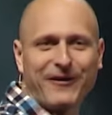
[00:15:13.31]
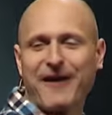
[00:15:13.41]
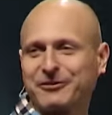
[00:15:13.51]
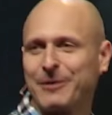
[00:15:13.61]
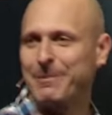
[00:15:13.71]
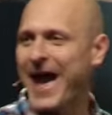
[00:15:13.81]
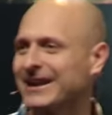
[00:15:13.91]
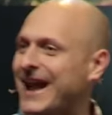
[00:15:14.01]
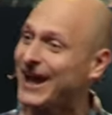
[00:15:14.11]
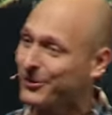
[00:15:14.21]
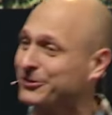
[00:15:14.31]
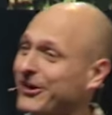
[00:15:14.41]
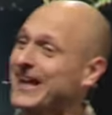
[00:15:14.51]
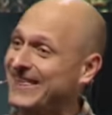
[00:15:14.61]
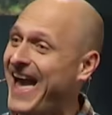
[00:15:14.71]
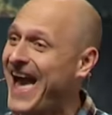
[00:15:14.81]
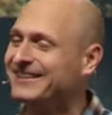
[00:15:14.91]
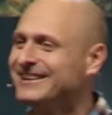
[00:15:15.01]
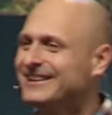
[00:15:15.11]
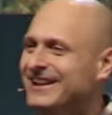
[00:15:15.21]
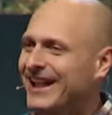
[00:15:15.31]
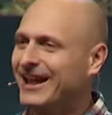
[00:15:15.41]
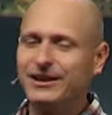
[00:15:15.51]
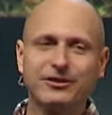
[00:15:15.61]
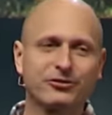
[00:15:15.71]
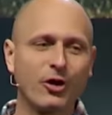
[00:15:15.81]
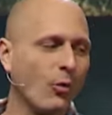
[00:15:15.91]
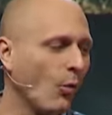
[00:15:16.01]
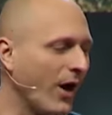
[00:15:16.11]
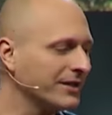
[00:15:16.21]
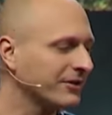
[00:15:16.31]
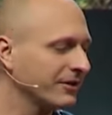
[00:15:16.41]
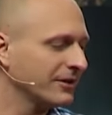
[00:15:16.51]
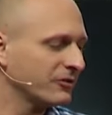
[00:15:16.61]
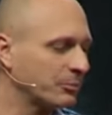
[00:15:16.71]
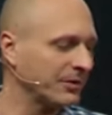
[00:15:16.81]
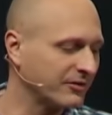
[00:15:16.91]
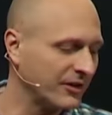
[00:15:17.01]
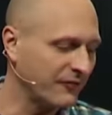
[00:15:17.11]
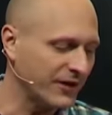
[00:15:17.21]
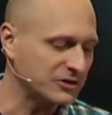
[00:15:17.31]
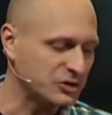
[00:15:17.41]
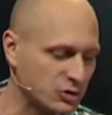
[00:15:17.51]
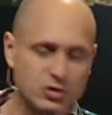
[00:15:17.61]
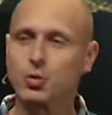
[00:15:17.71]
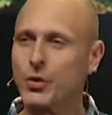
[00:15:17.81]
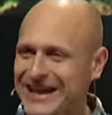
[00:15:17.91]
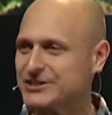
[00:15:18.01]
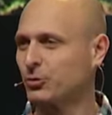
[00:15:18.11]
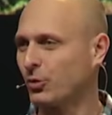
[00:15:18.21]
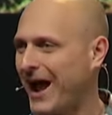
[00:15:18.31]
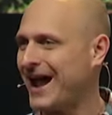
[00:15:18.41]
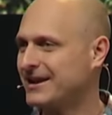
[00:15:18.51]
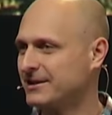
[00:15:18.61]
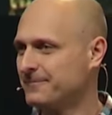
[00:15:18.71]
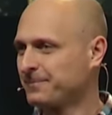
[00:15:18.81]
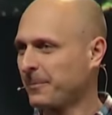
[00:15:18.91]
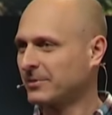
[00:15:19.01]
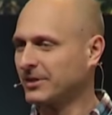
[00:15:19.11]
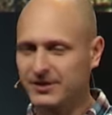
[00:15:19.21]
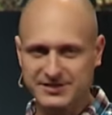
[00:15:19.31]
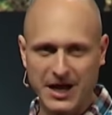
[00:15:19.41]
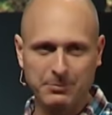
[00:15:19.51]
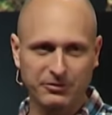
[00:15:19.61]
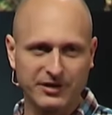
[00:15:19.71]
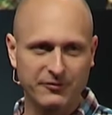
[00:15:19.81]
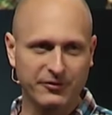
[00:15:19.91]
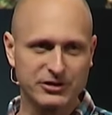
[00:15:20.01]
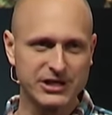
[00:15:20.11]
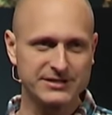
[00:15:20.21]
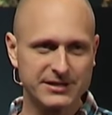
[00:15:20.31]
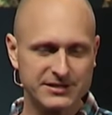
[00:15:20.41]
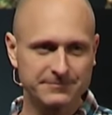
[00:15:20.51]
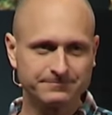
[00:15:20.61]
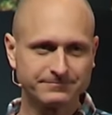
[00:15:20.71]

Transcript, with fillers: after the bad guy. It was like that. And, and so what specific sweet ride do the disciples get for Jesus?